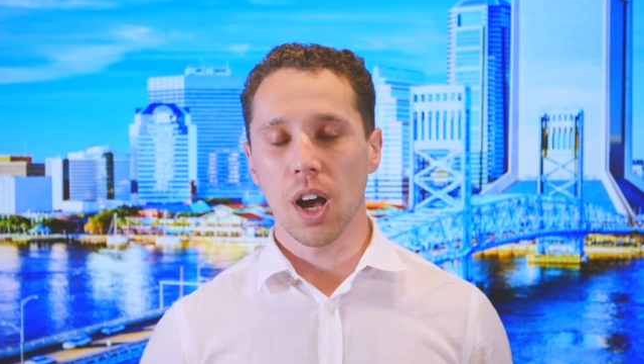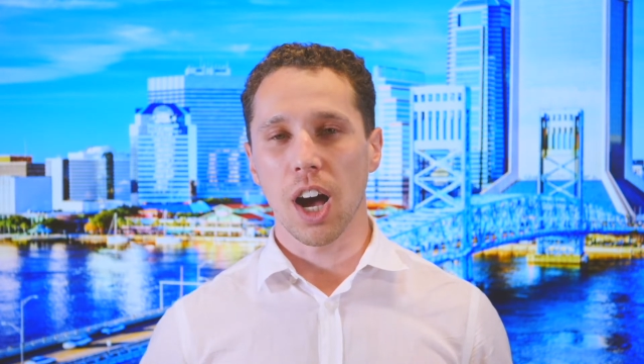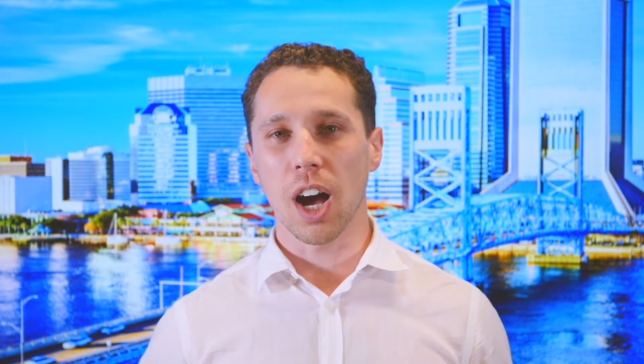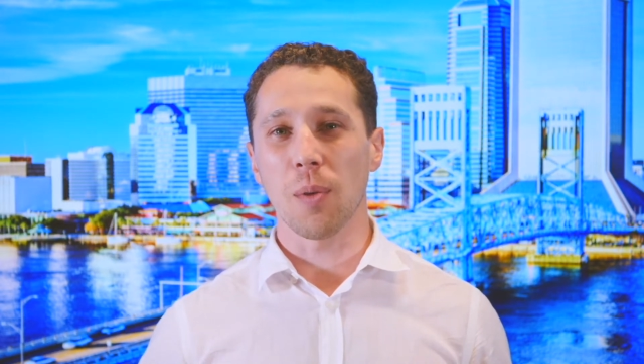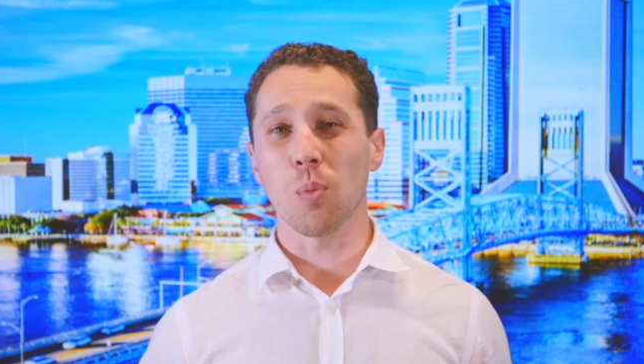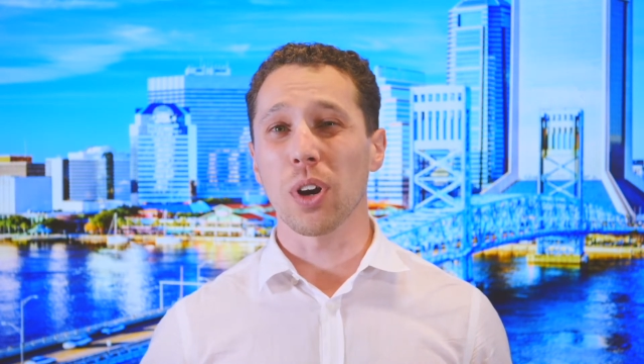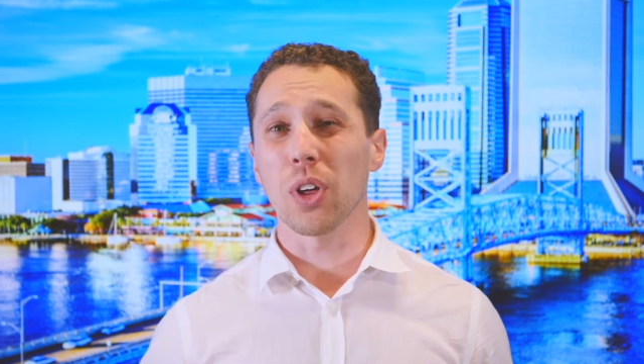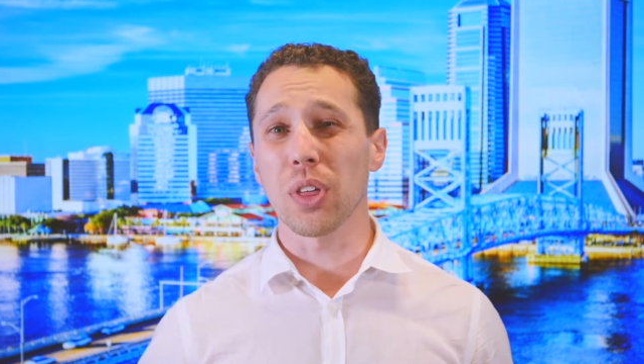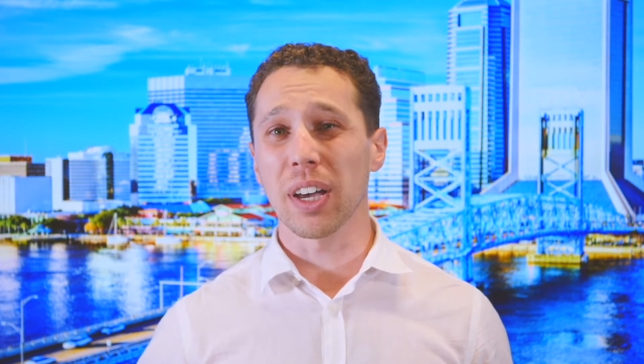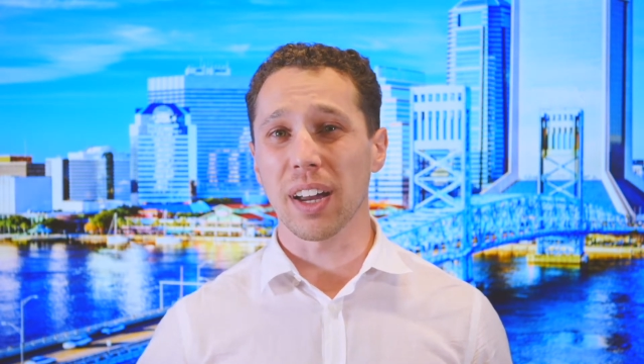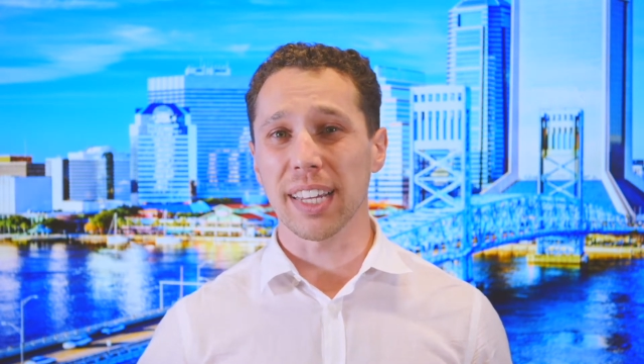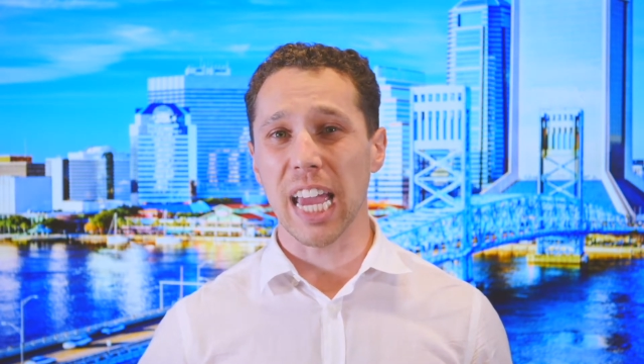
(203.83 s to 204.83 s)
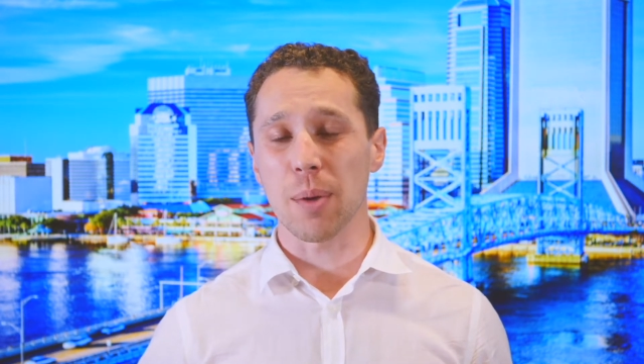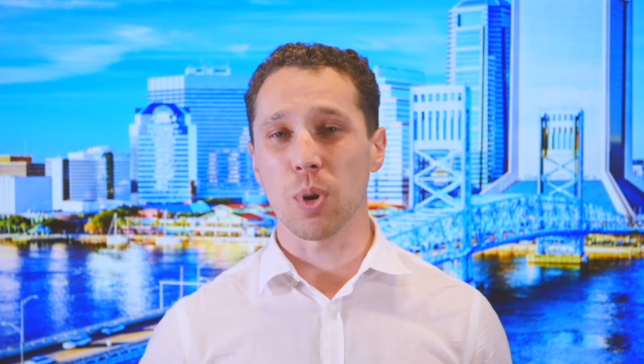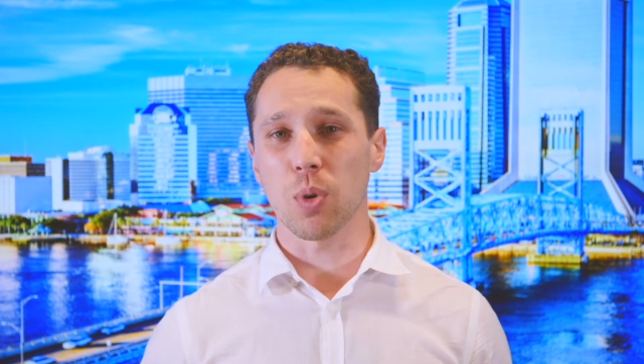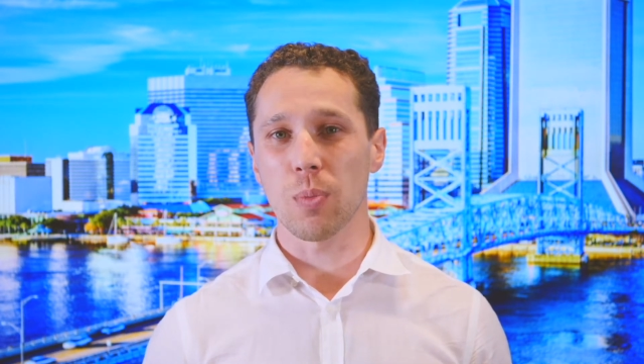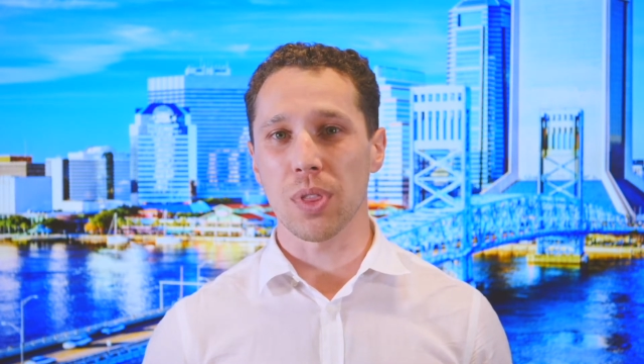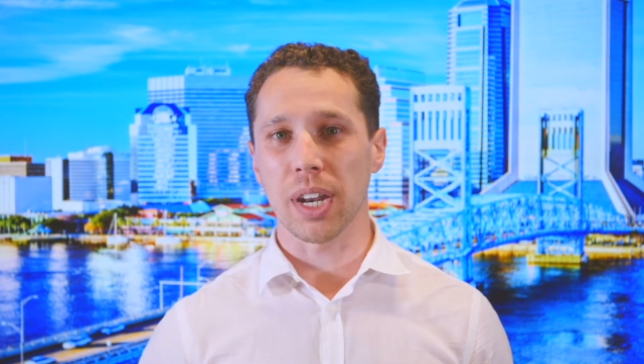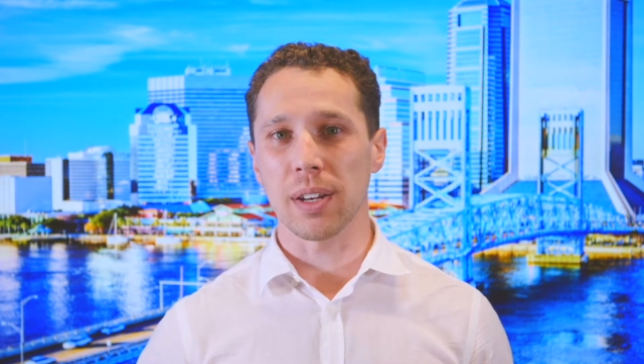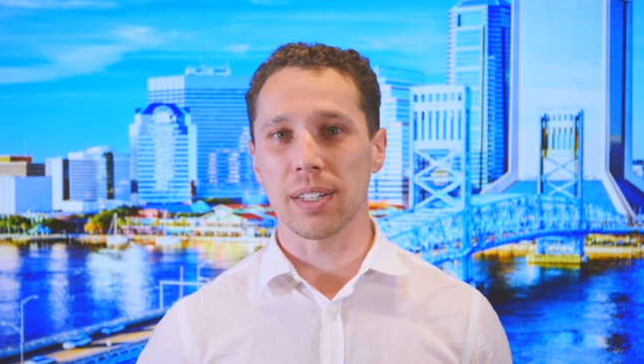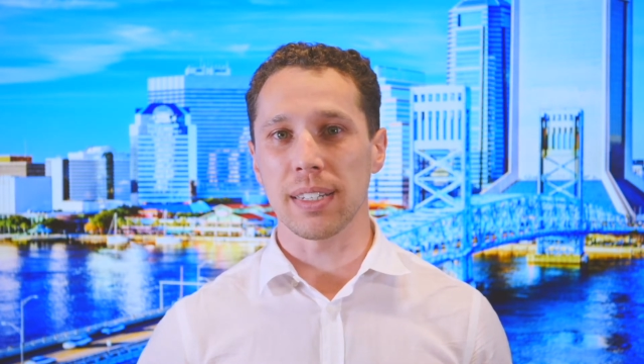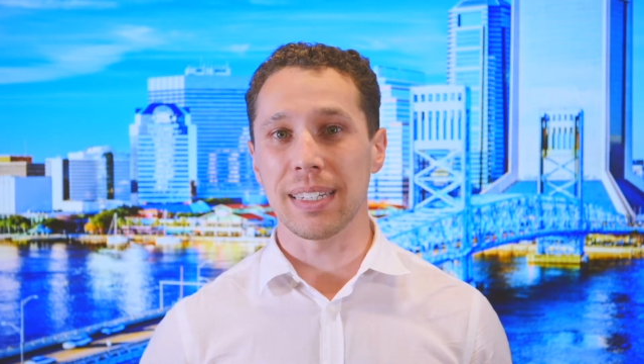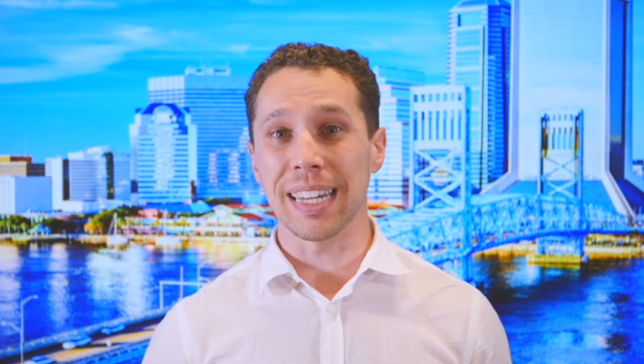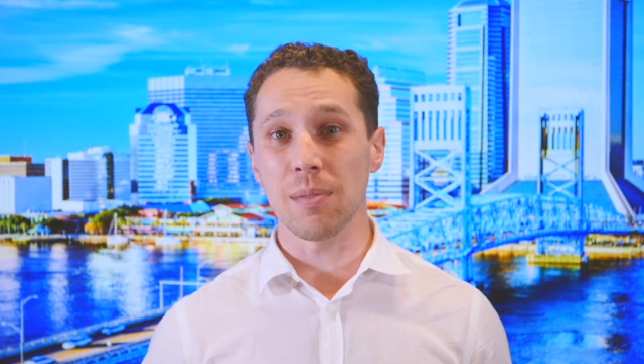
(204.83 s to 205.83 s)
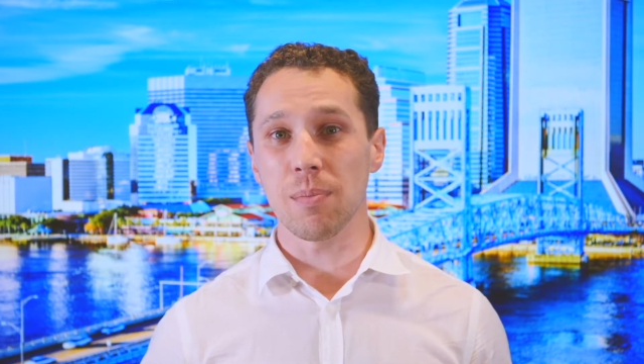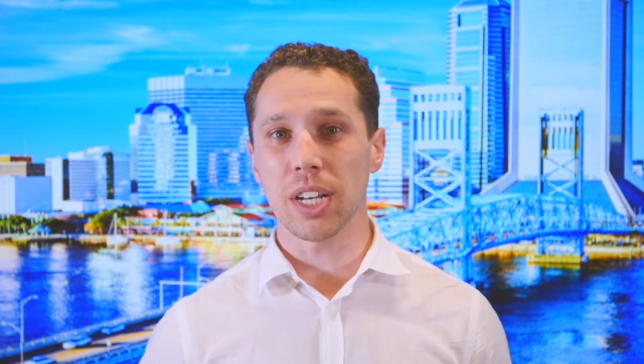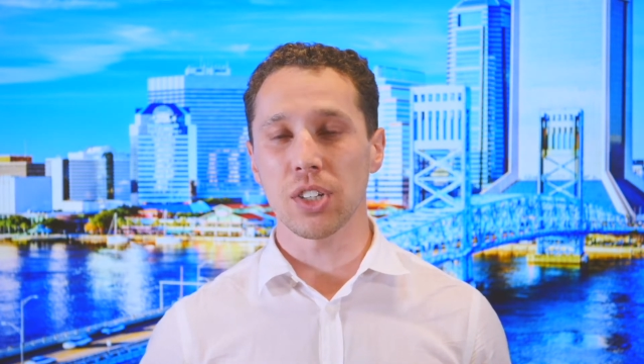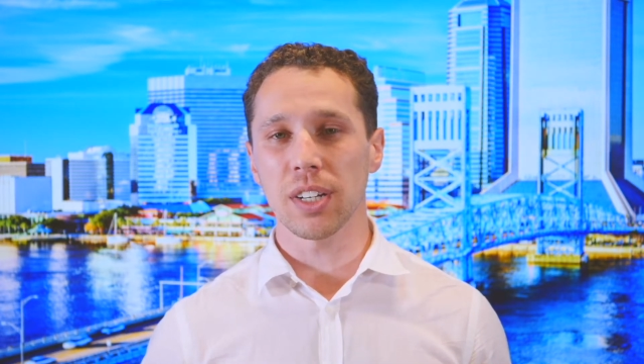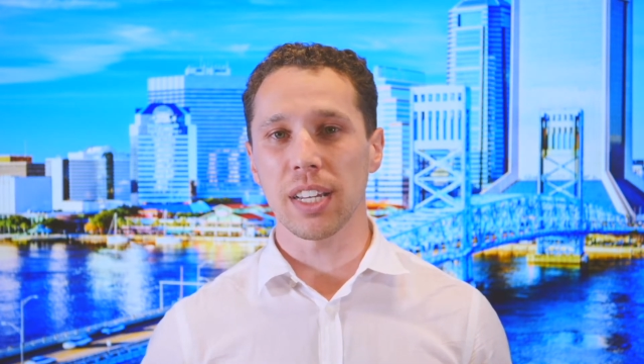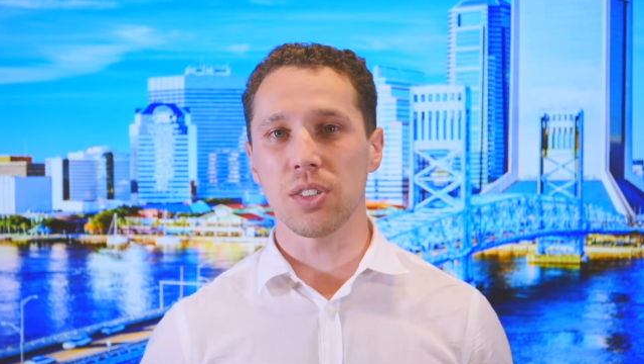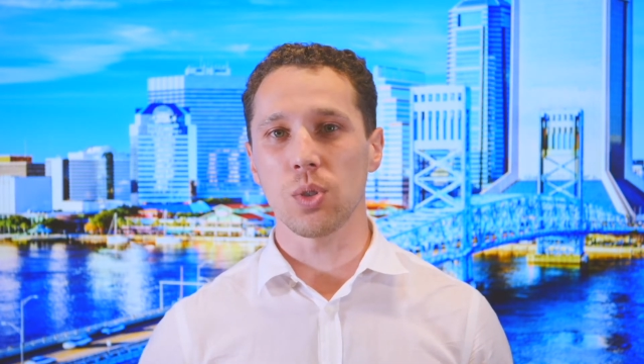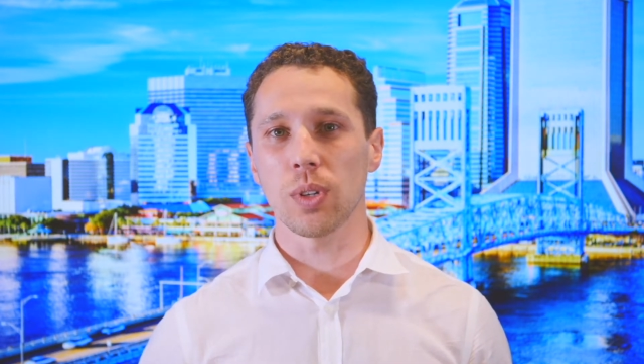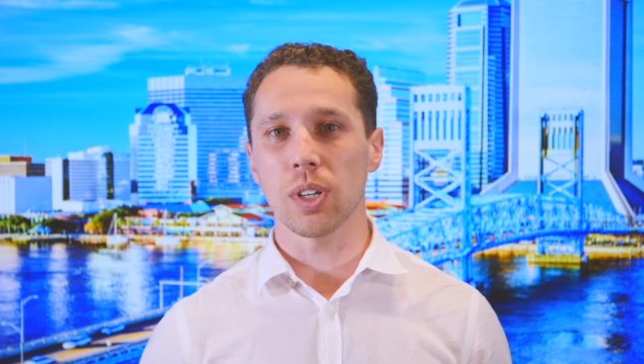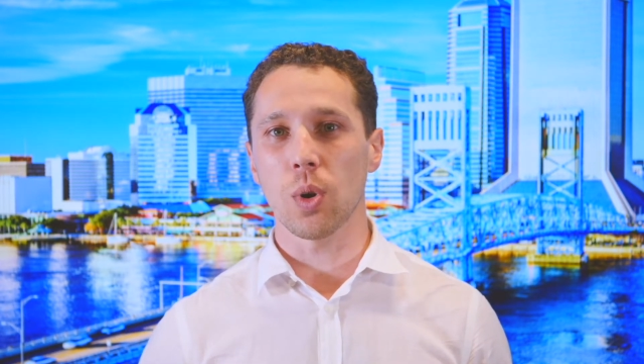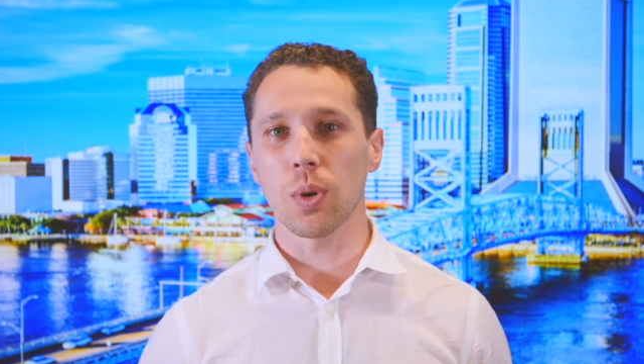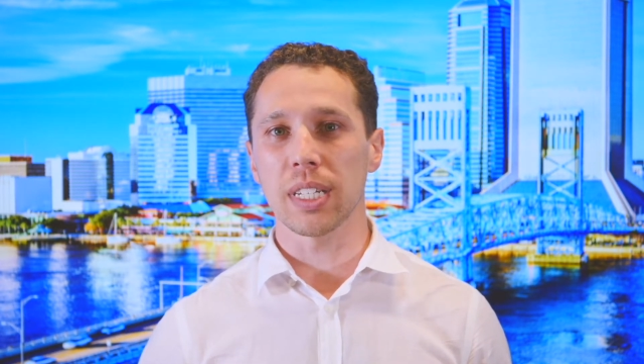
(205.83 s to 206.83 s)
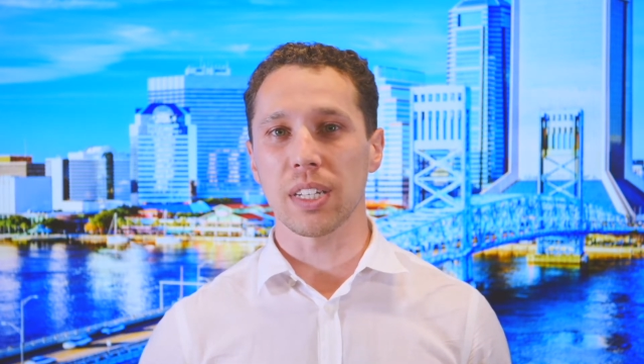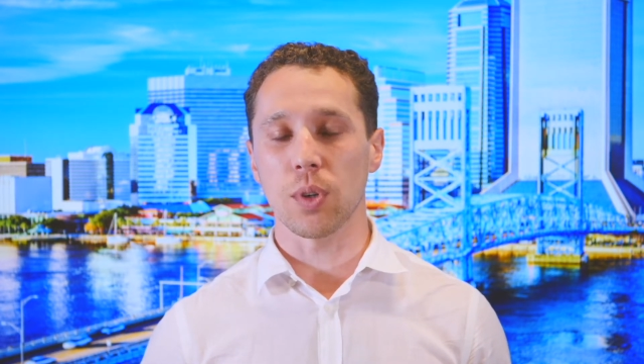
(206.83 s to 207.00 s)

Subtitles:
One other thing on camera equipment that I didn't mention is you can always,